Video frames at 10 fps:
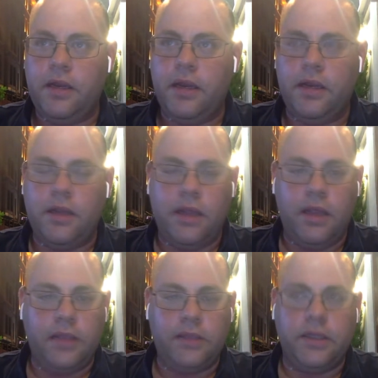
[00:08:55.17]

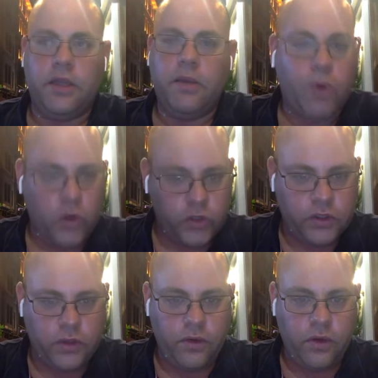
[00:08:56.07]
it's nothing personal.